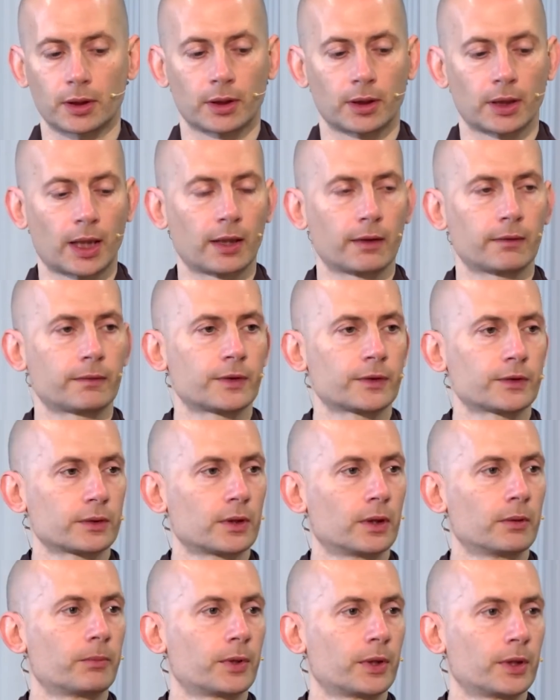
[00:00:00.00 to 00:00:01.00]
Life is
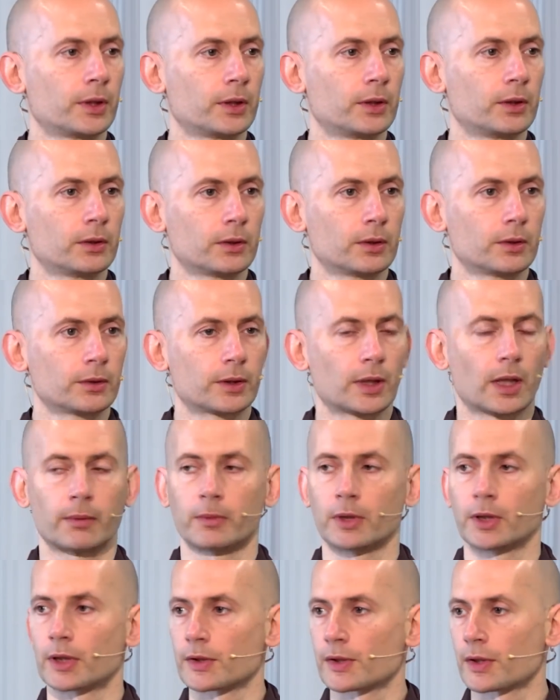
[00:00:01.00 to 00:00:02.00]
going pretty good.
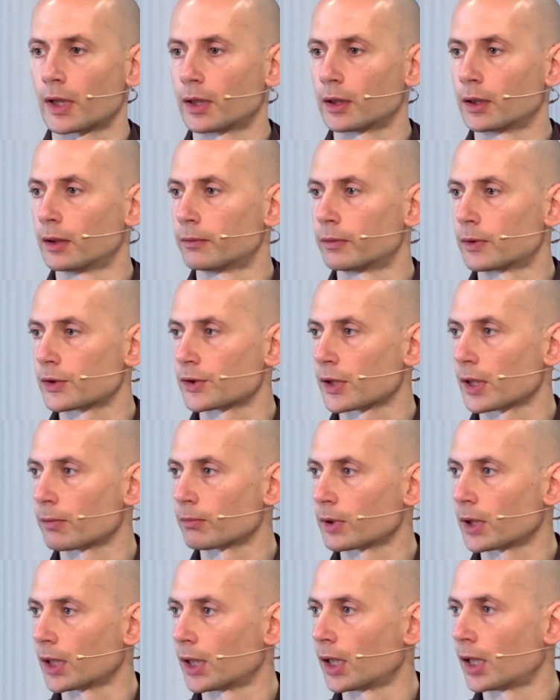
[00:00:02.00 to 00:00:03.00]
I'm in the Sangha for
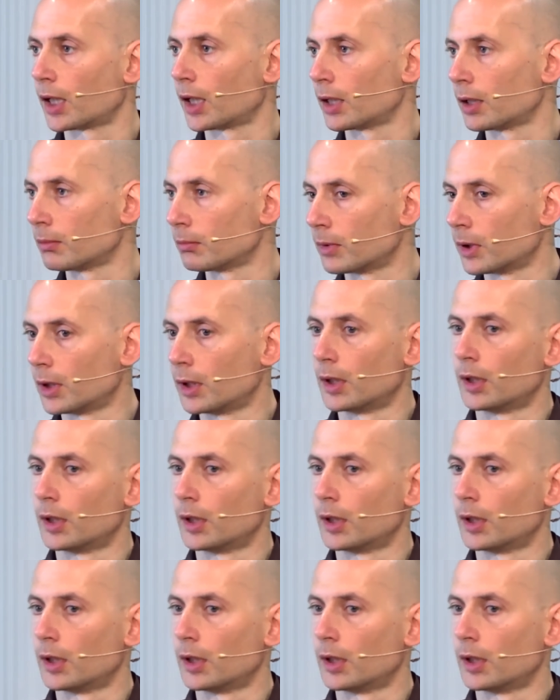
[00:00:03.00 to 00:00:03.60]
some time.